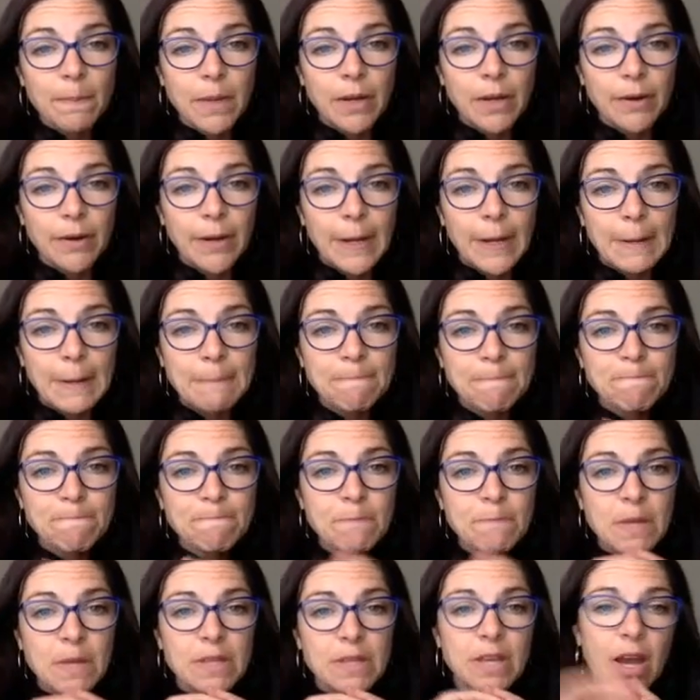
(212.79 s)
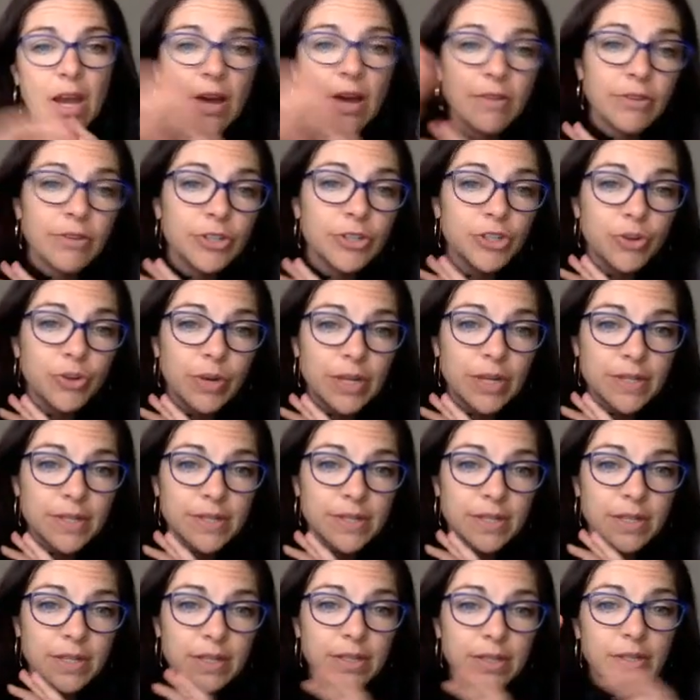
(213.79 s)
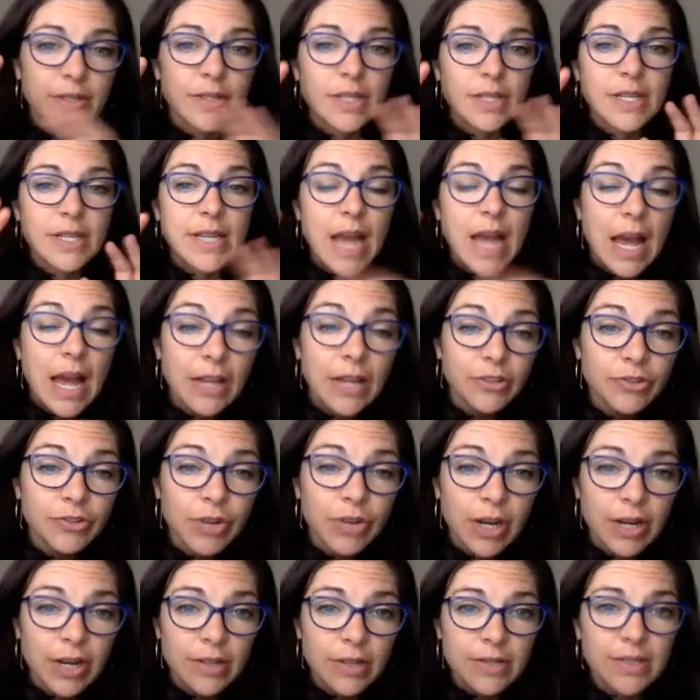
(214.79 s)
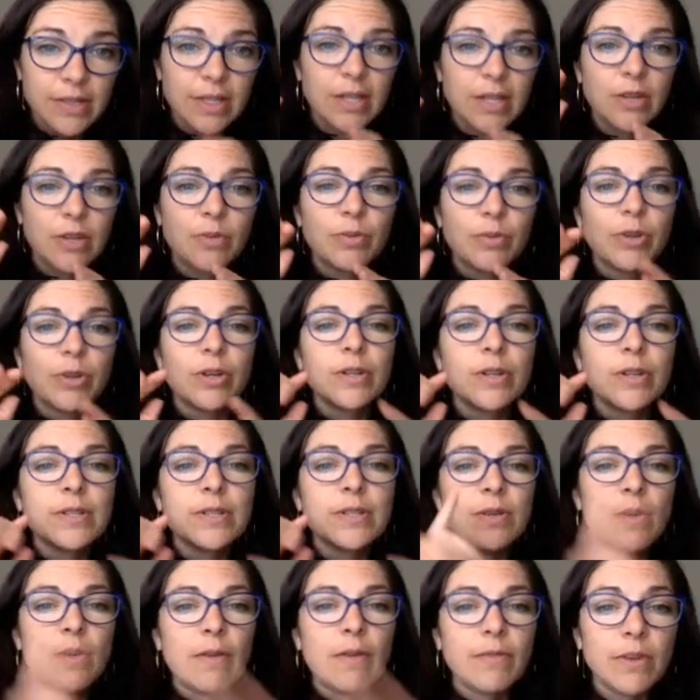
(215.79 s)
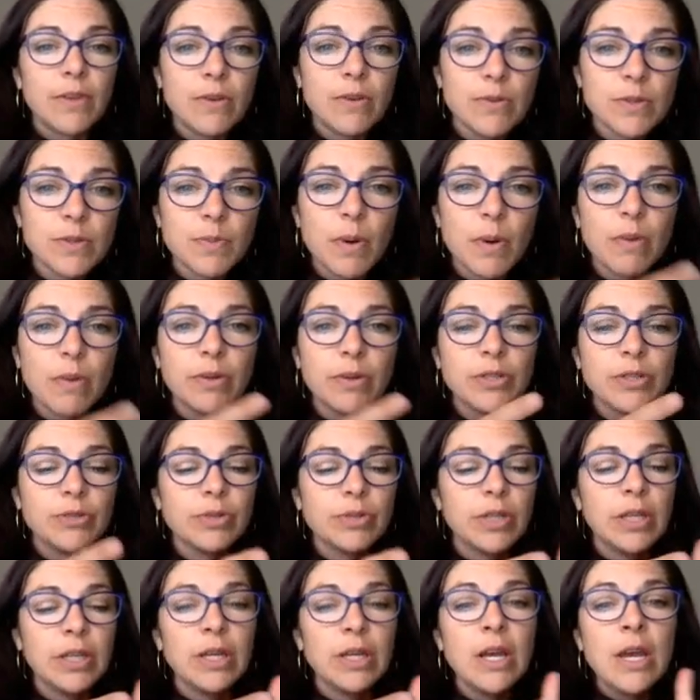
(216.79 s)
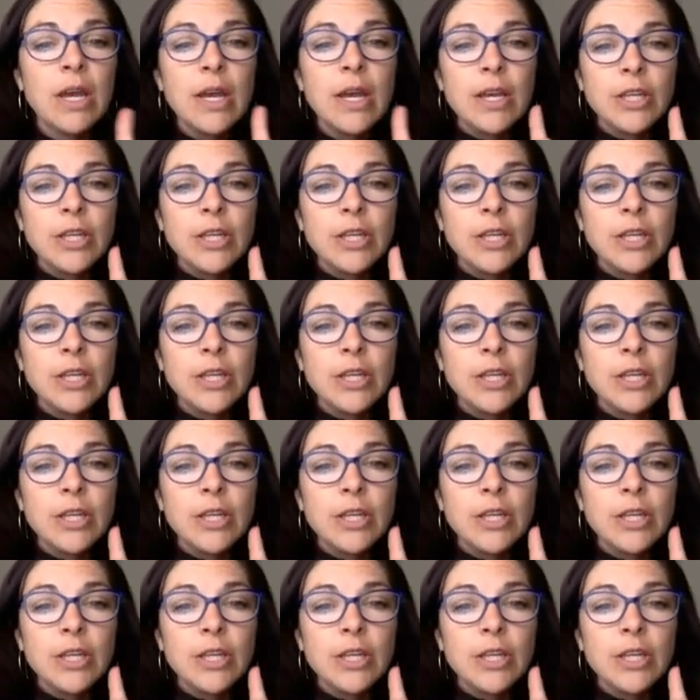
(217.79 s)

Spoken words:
All right. The other choices, the non-translated works, you have Hughes poetry,